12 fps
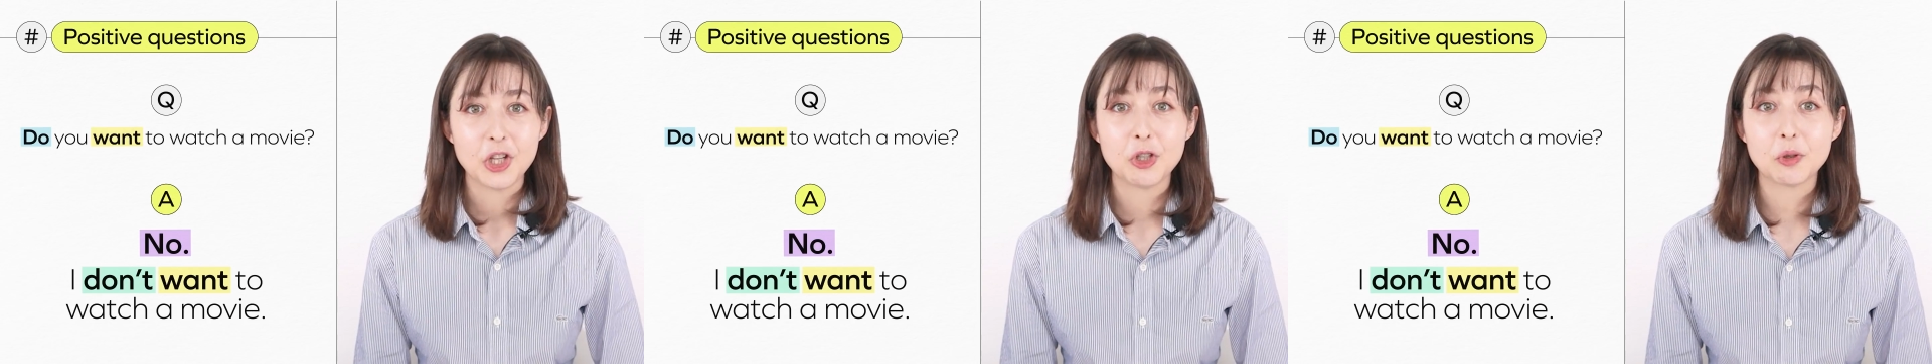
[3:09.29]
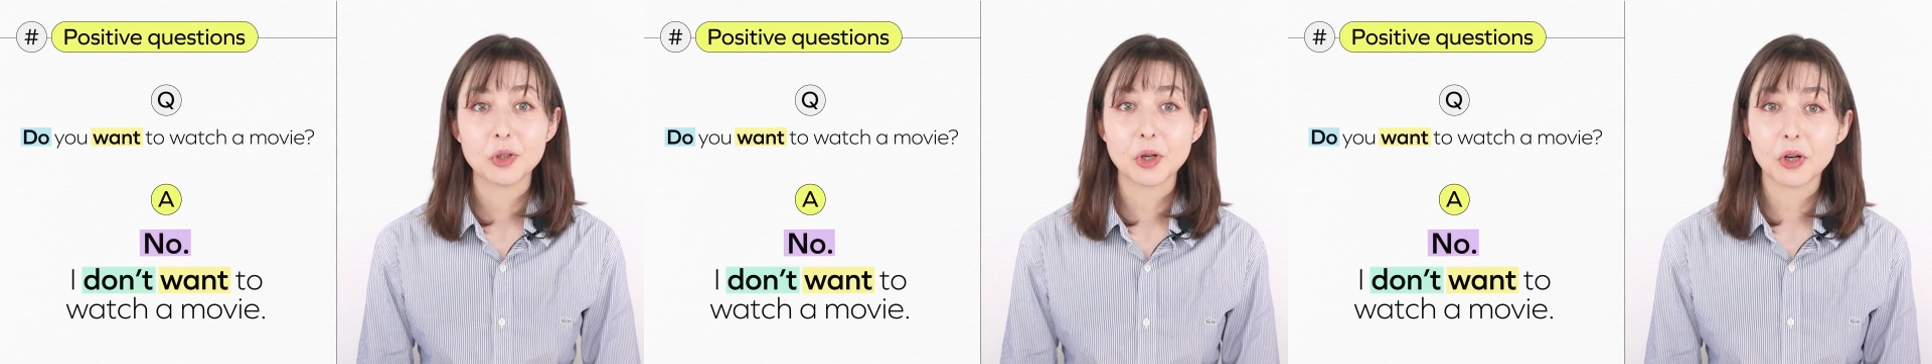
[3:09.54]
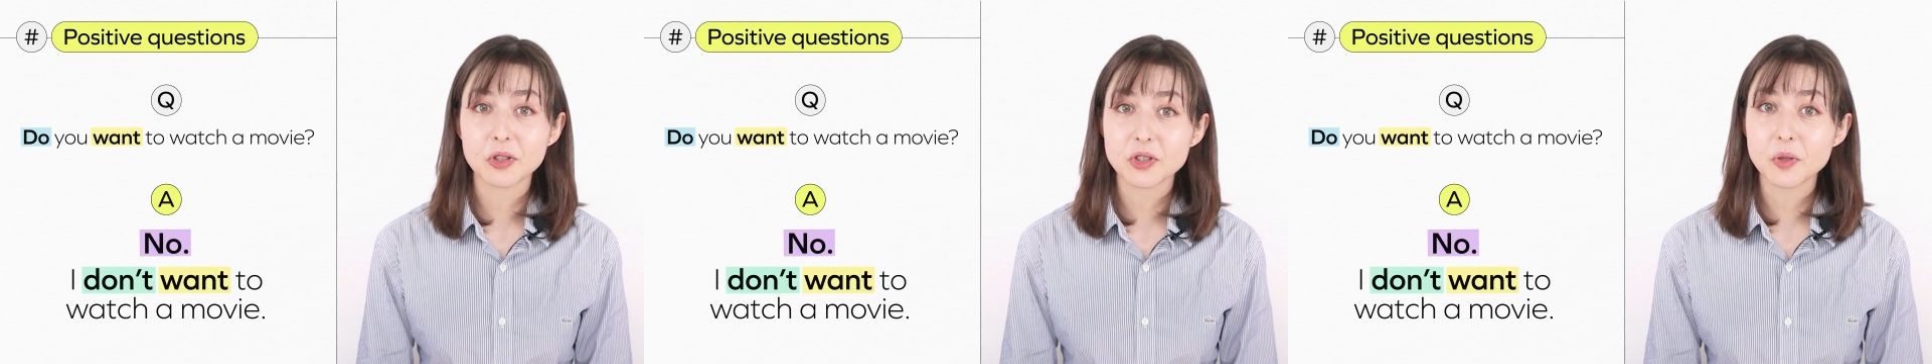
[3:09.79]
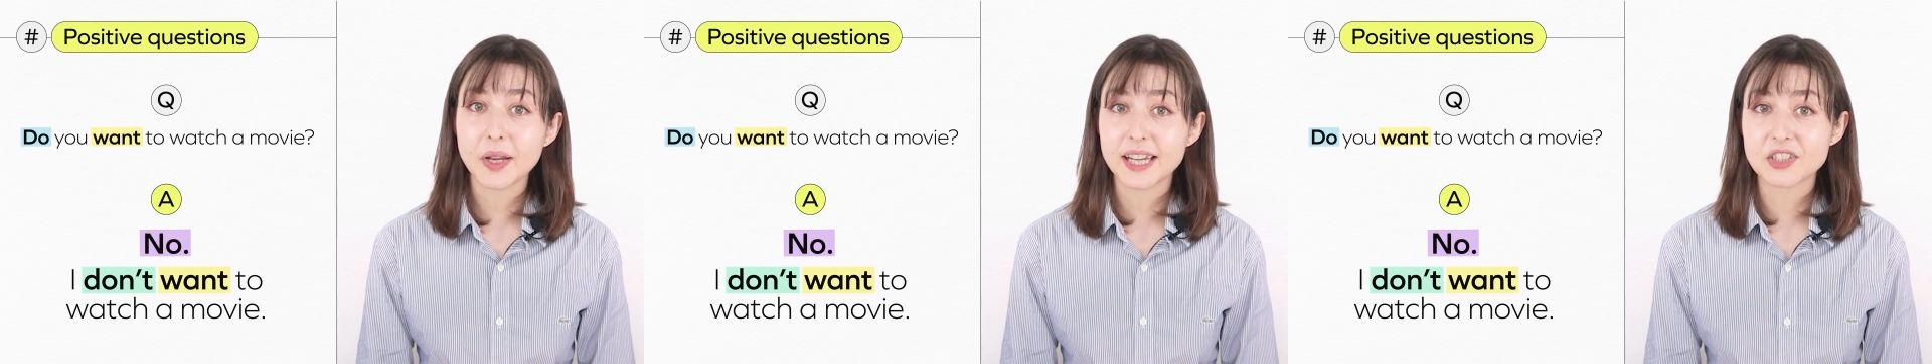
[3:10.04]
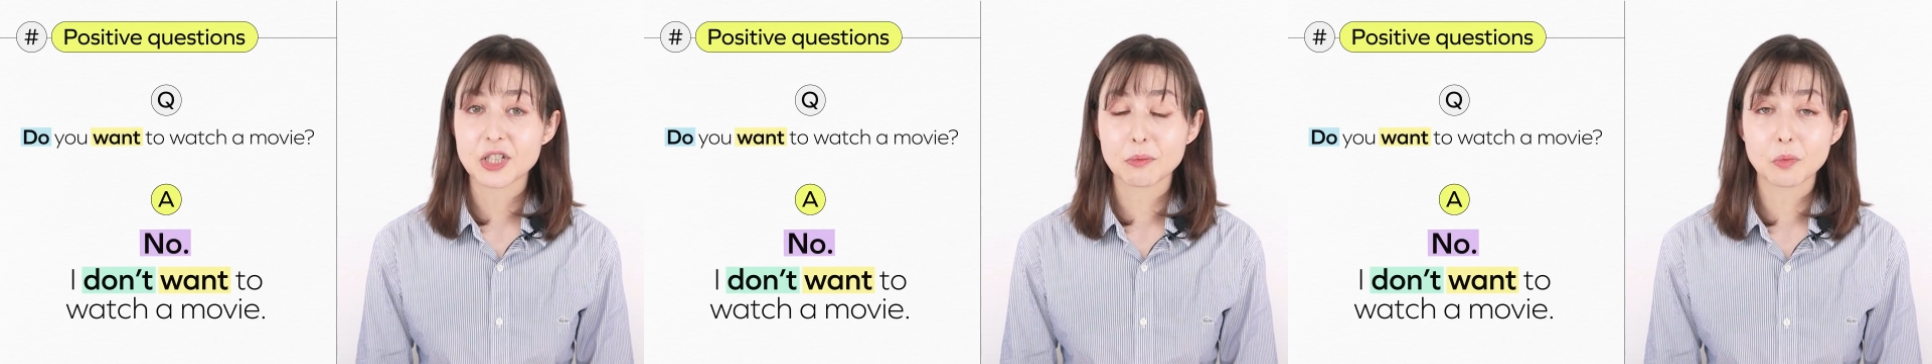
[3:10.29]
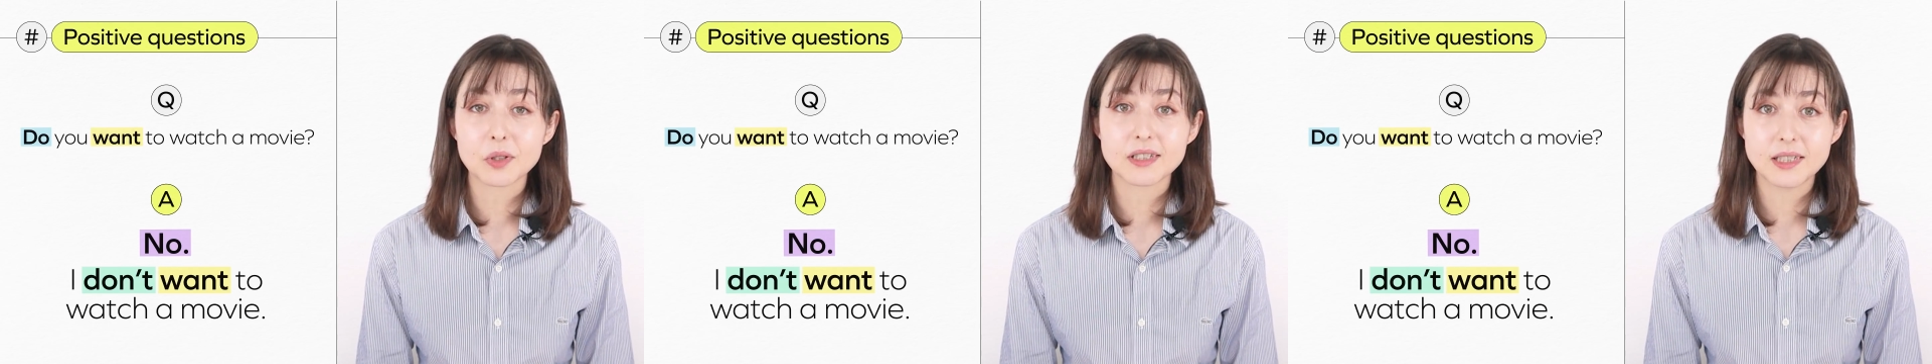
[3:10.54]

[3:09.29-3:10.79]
You can also answer more